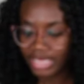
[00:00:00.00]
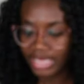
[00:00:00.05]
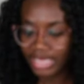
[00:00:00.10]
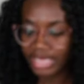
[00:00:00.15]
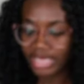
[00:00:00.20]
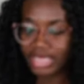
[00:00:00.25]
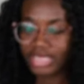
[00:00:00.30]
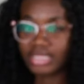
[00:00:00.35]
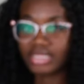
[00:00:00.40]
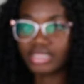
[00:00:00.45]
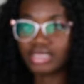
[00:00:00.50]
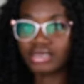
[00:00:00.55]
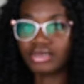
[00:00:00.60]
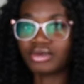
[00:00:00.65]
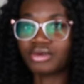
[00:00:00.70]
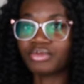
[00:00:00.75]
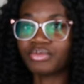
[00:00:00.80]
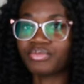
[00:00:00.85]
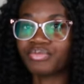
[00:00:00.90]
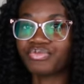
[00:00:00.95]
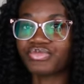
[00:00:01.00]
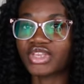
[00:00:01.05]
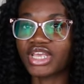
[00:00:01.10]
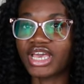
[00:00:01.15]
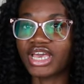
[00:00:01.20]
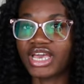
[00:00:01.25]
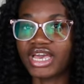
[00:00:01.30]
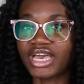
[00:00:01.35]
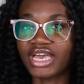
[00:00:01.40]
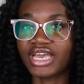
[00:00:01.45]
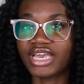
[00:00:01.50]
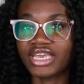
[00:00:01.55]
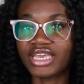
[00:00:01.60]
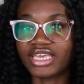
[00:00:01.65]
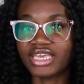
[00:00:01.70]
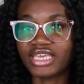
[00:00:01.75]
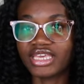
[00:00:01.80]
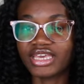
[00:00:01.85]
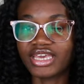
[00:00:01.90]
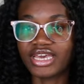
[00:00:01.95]
And
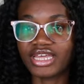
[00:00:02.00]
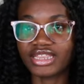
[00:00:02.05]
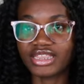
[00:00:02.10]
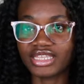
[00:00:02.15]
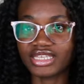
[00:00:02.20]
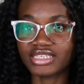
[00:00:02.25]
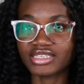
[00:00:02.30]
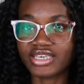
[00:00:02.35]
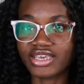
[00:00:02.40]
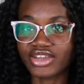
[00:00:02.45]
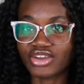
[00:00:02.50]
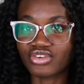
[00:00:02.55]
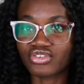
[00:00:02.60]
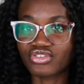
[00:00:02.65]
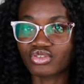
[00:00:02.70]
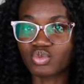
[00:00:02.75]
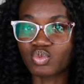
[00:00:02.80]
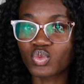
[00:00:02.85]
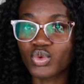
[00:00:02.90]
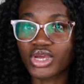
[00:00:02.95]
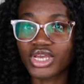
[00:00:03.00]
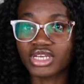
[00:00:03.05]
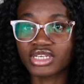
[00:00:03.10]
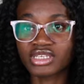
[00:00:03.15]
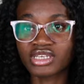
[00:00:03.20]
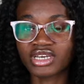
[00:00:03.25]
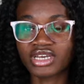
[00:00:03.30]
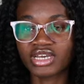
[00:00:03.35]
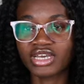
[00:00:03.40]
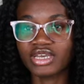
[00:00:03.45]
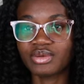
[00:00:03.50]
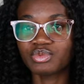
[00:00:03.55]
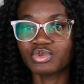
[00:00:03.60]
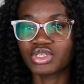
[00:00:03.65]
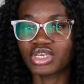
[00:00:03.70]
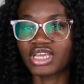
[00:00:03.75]
I got this hair from Wig Types,